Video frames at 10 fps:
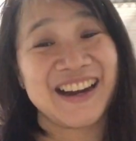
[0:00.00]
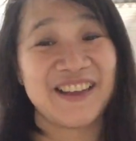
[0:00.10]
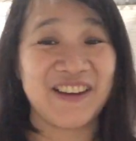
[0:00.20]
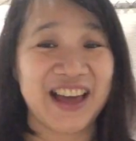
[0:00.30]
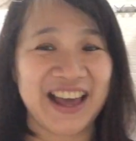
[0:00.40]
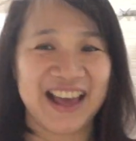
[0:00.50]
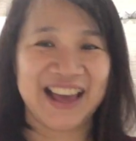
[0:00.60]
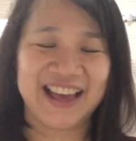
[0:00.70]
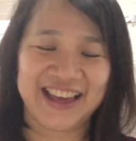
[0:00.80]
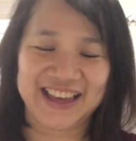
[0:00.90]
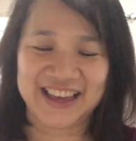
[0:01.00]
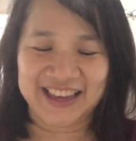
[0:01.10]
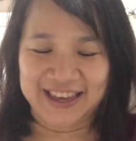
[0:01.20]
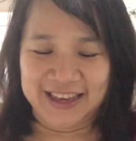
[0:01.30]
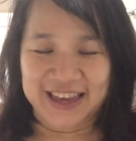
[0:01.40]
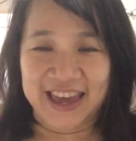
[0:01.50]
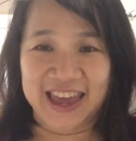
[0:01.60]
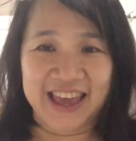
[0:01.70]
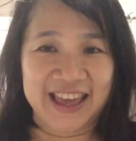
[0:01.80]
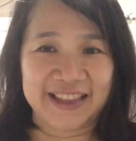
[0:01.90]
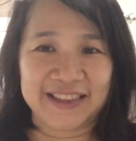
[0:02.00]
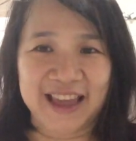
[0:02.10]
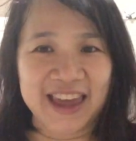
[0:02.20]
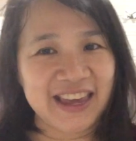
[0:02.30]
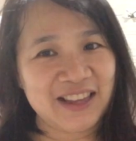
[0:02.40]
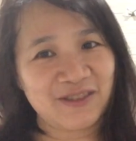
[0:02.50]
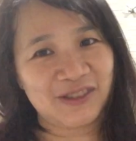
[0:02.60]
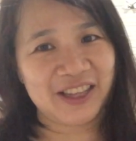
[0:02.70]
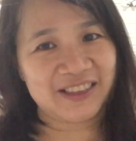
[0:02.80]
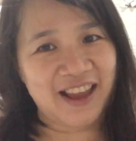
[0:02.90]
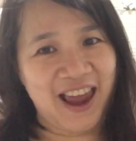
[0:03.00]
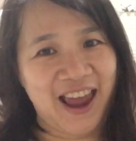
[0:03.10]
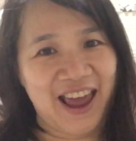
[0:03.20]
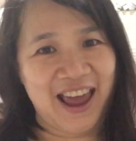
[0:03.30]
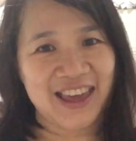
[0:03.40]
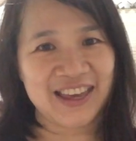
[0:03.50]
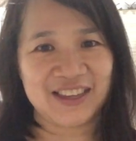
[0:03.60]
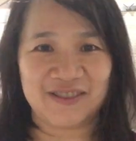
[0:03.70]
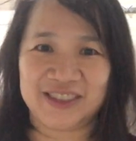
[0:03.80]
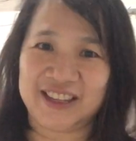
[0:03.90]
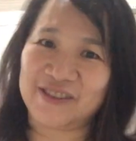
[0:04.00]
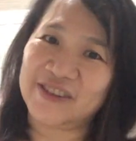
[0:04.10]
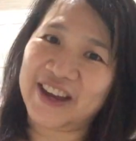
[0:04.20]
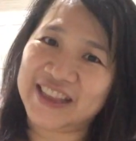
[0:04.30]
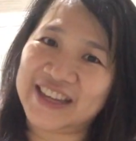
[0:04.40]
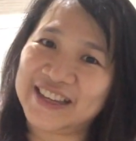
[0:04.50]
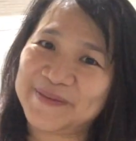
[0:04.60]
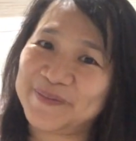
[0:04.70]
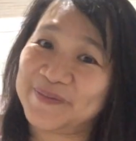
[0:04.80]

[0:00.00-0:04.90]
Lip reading: Yeah. And I can use it now. I can use it already.